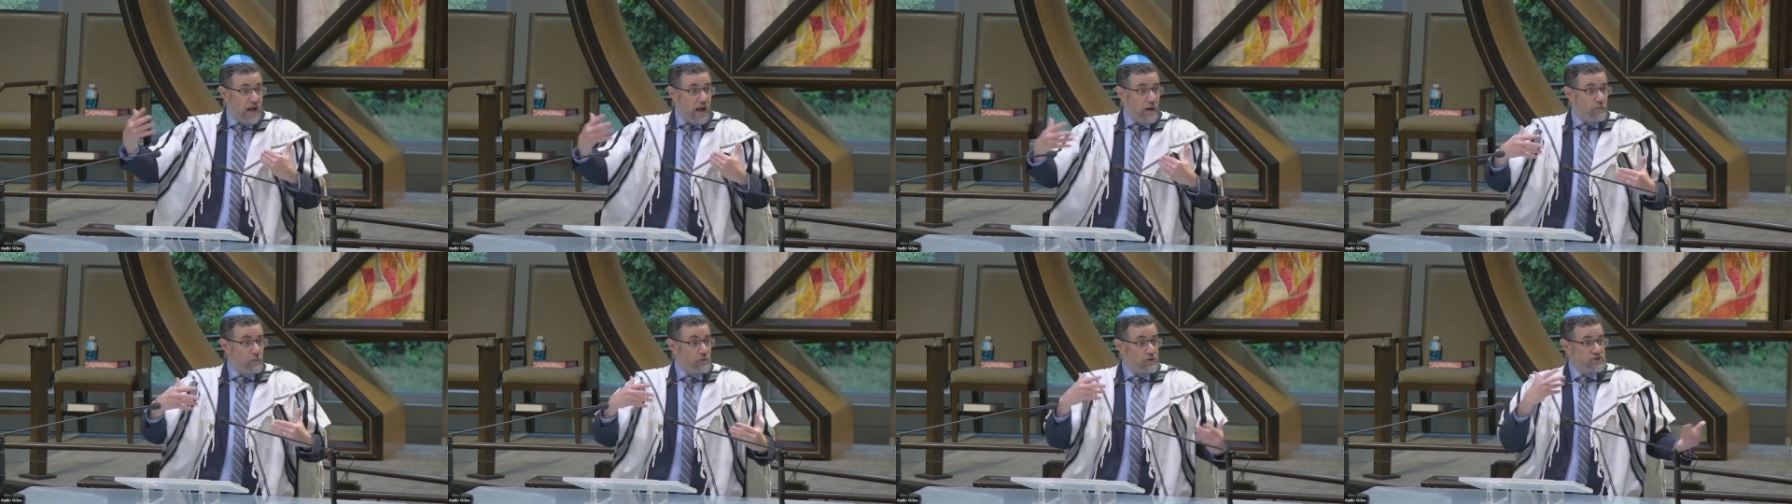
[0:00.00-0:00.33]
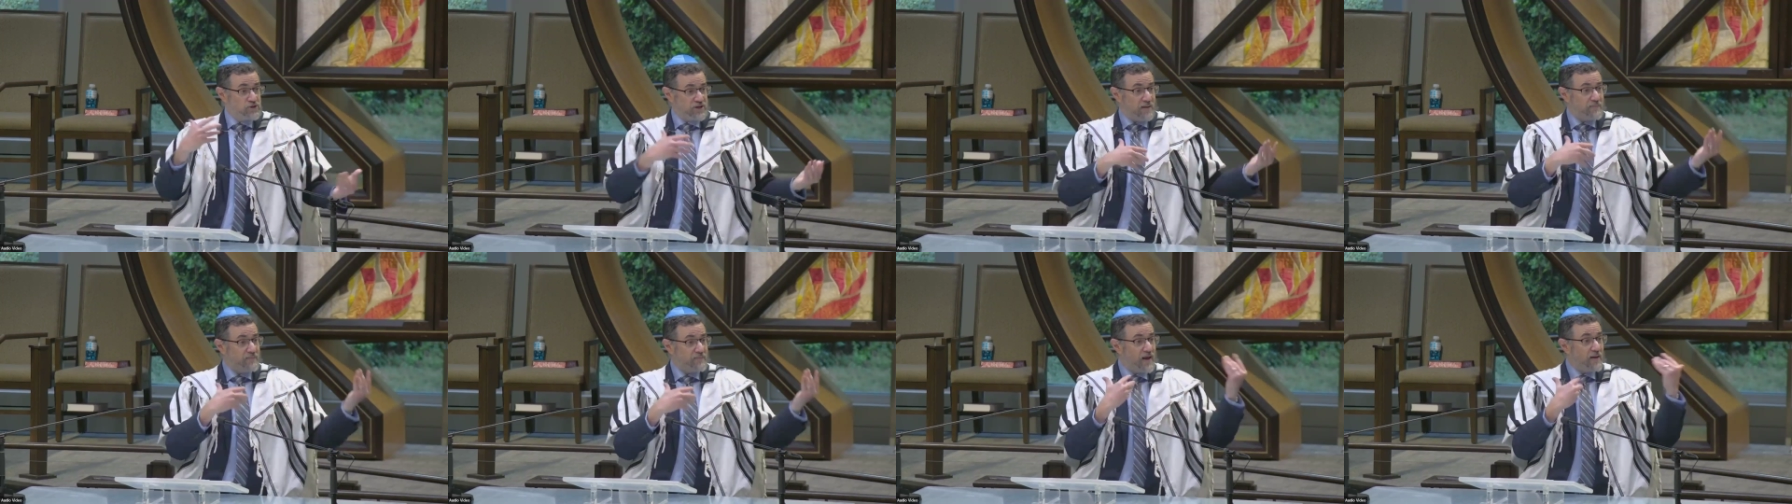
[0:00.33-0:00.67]
And we're
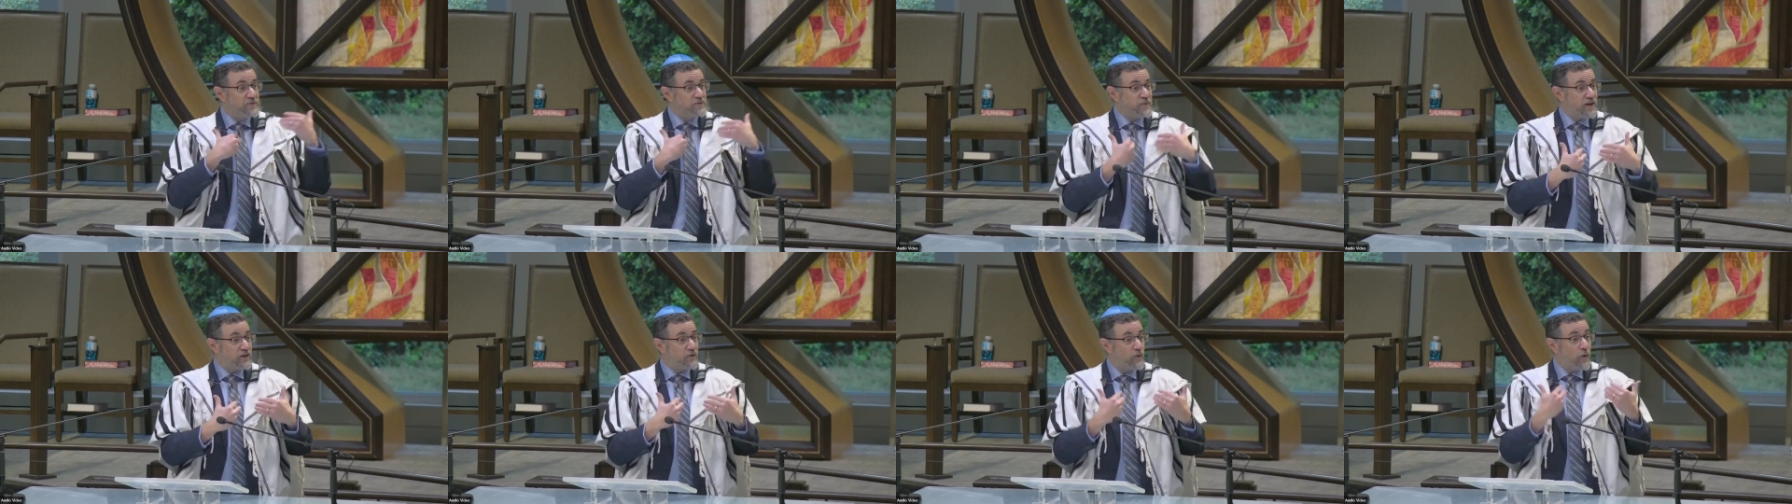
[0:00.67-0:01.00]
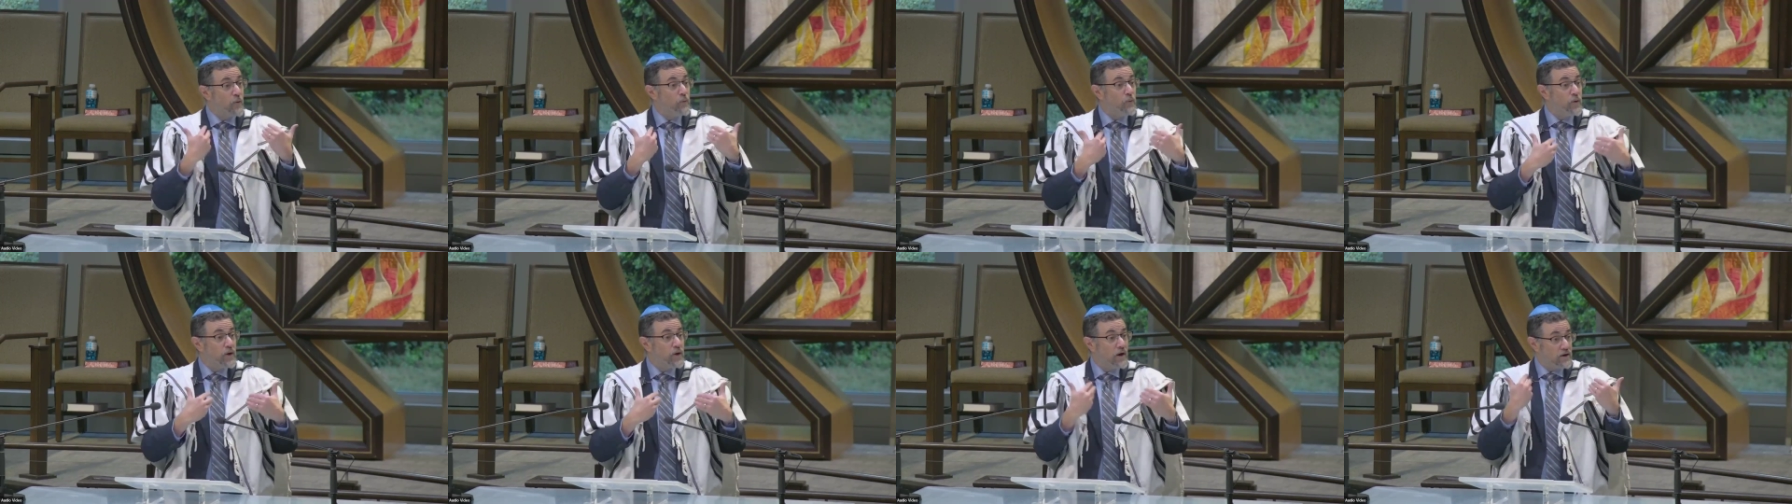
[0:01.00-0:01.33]
sometimes, by the
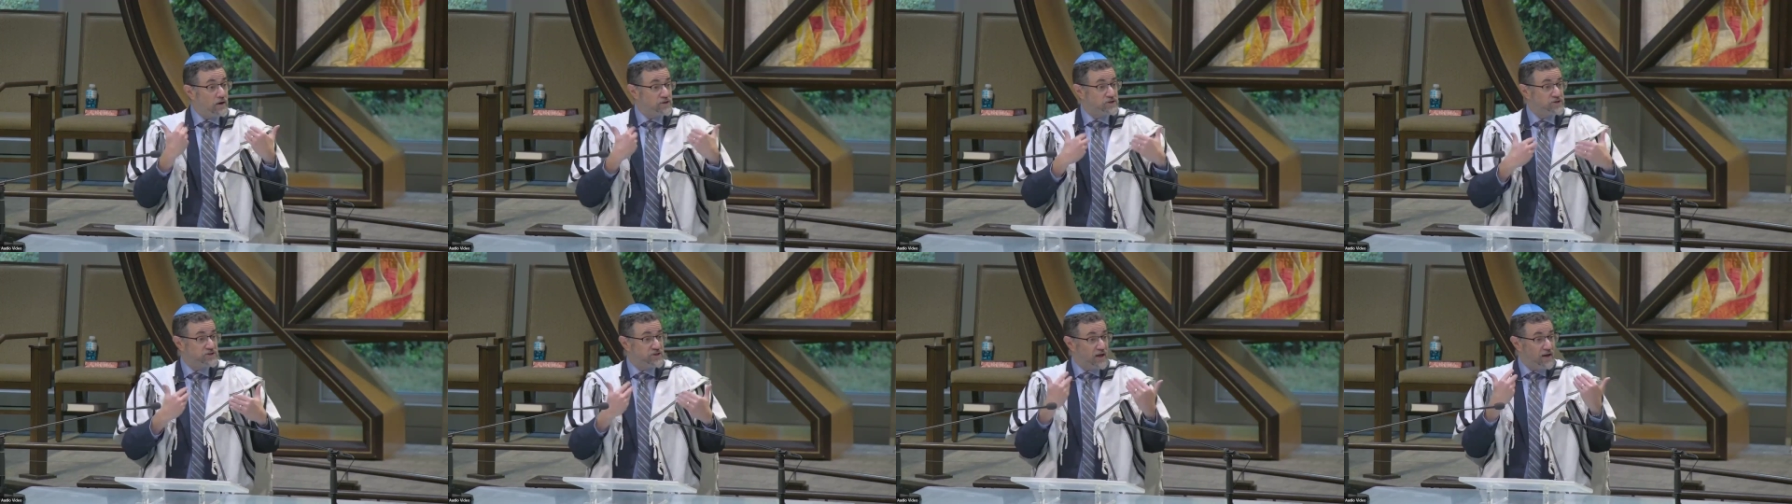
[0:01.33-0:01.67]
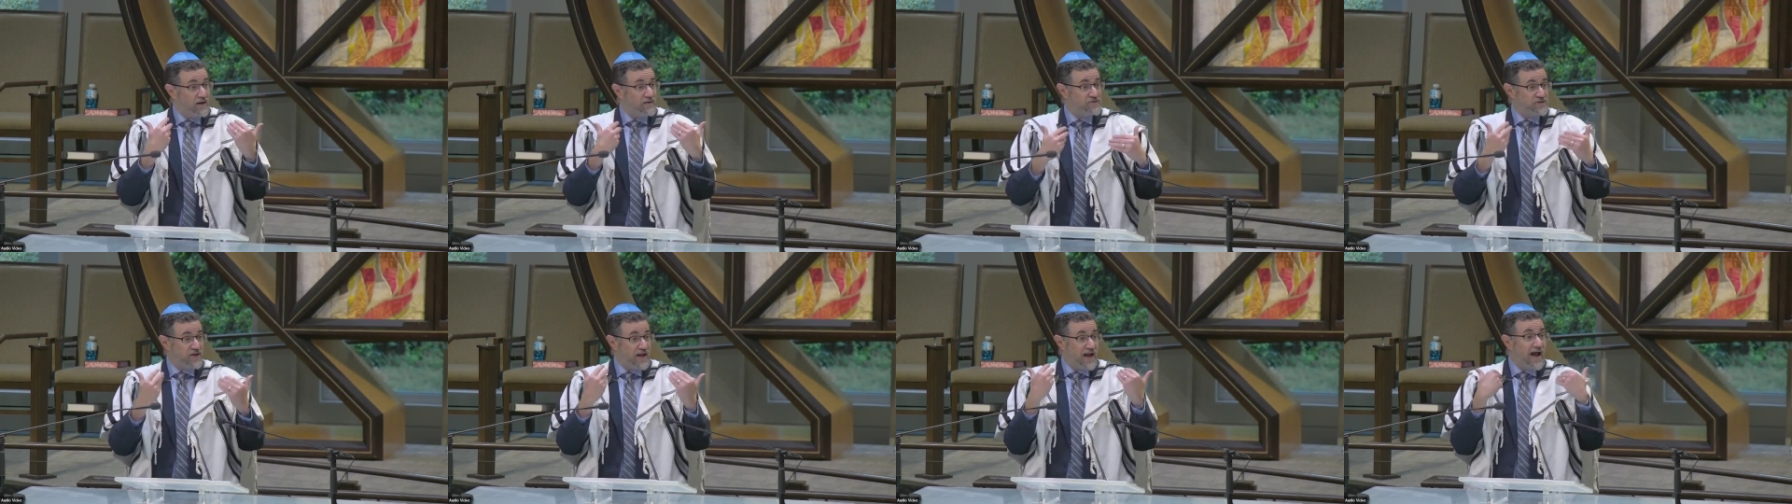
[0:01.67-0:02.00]
way, we
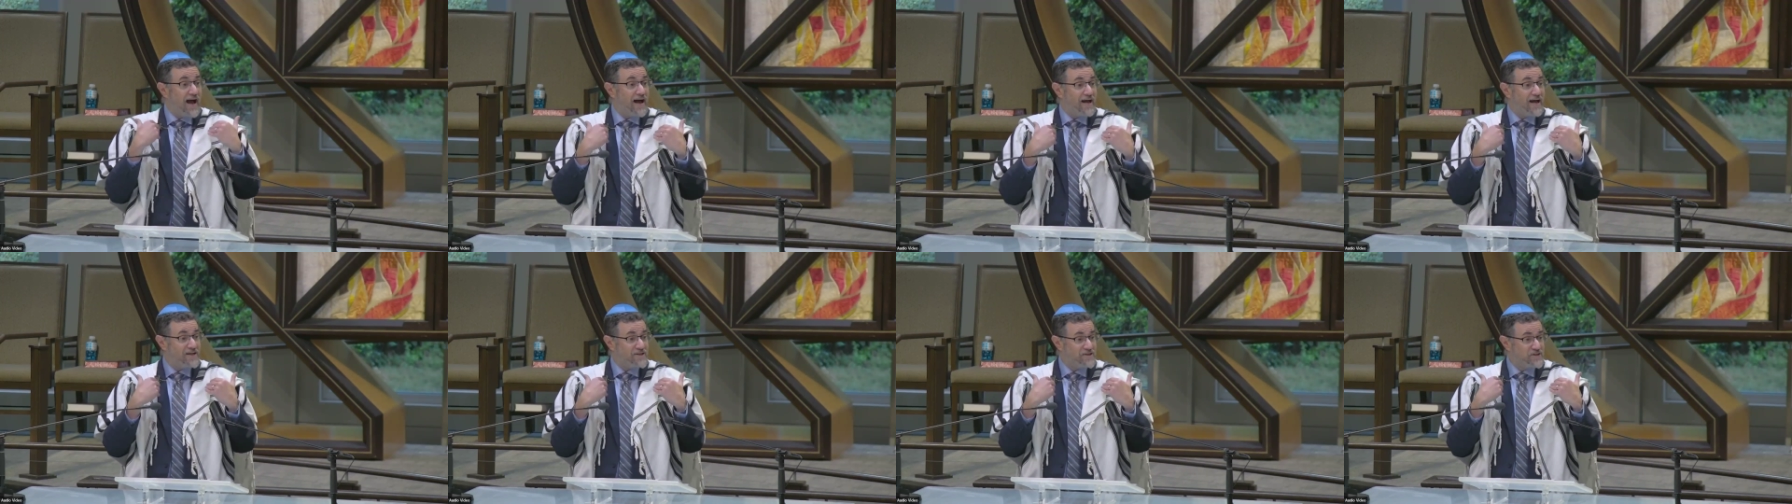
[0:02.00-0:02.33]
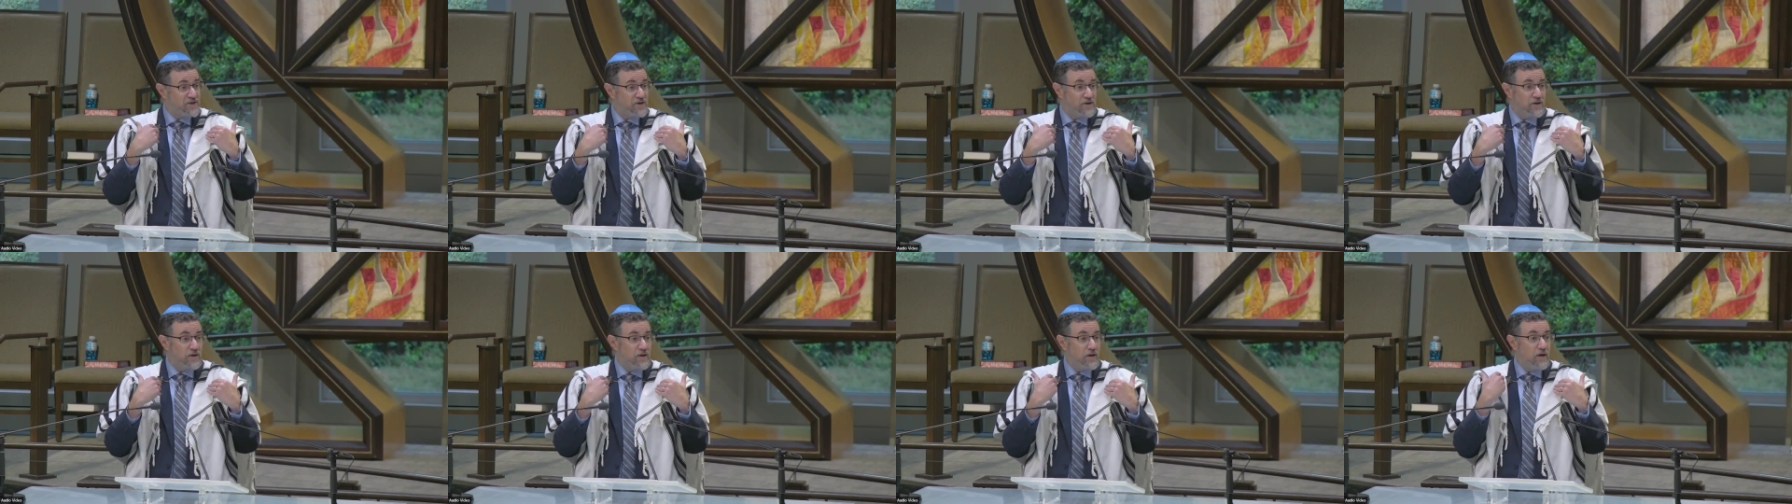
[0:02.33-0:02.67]
ourselves ask,